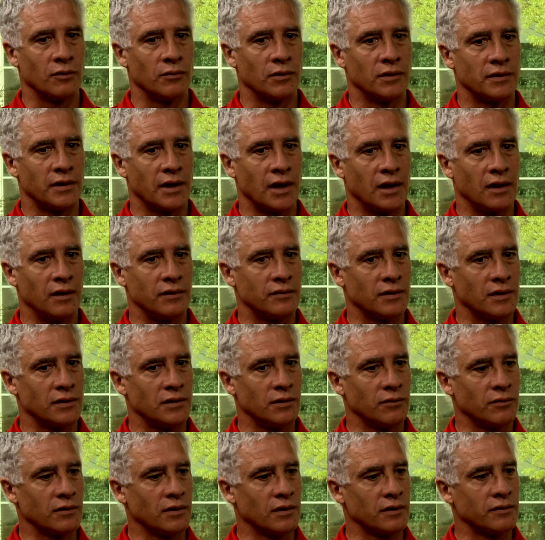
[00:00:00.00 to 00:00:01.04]
when Danny said she
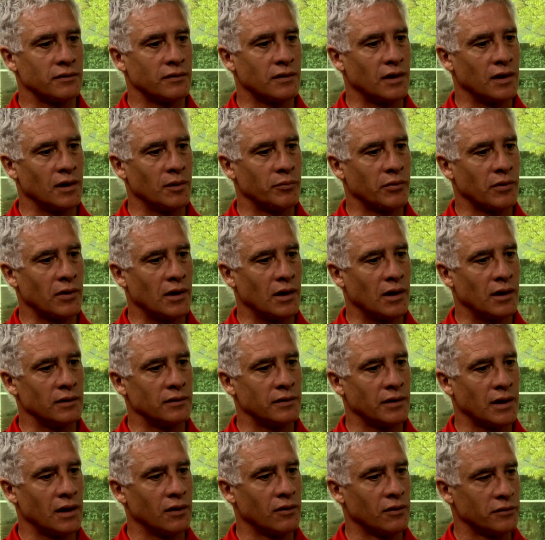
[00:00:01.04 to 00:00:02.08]
was going to study abroad,
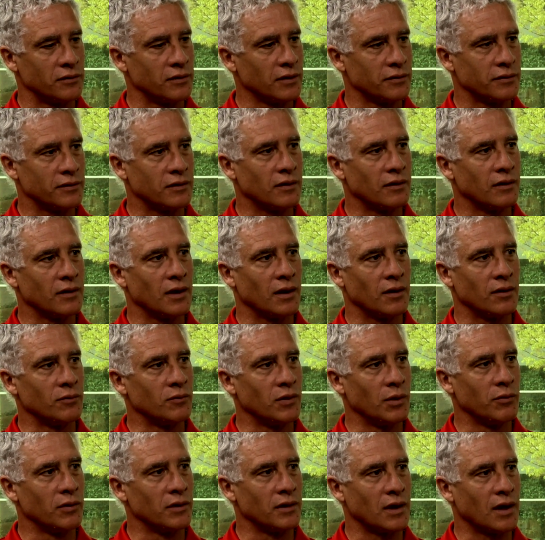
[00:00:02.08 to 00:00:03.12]
her sister, and we
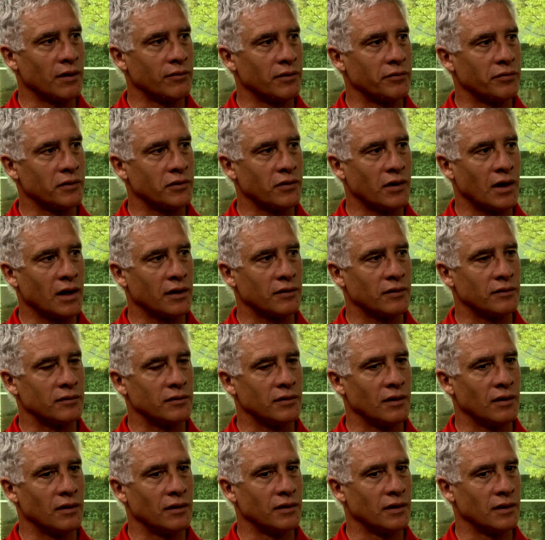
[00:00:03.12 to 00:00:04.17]
wouldn't have her for track this
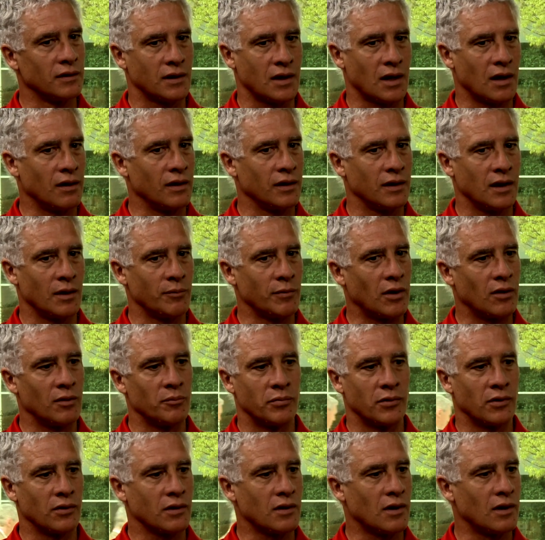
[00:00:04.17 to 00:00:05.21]
year. And then Kari came out and
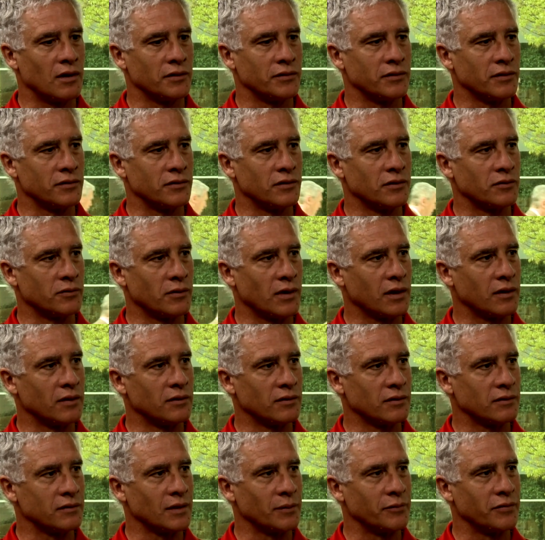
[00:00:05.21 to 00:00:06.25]
broke all her sister's records
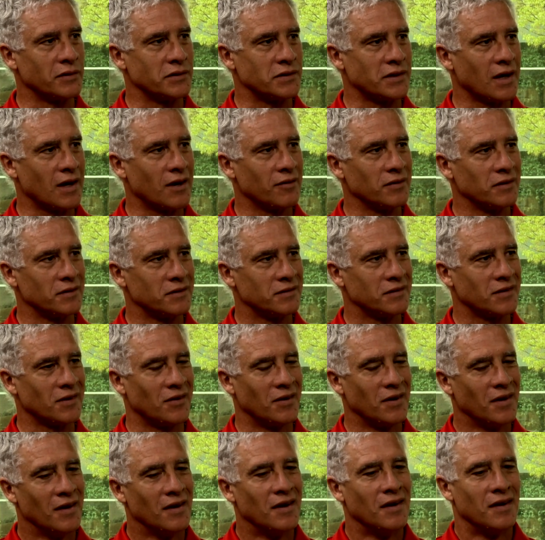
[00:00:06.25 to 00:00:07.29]
except for javelin. So
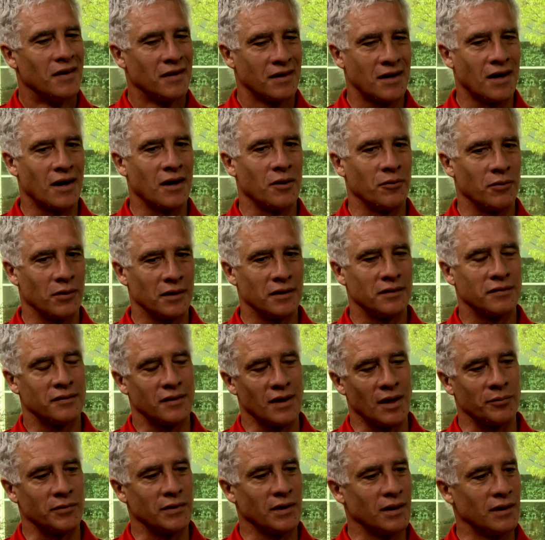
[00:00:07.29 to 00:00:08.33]
Kari really
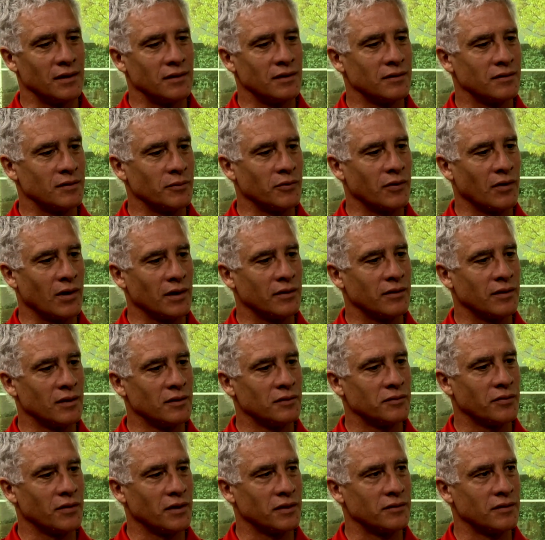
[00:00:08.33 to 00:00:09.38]
stepped in and did some great
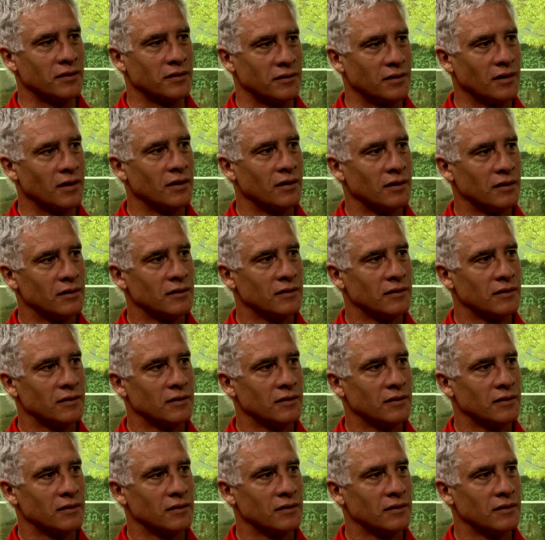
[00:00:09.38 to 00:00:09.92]
things for us this year.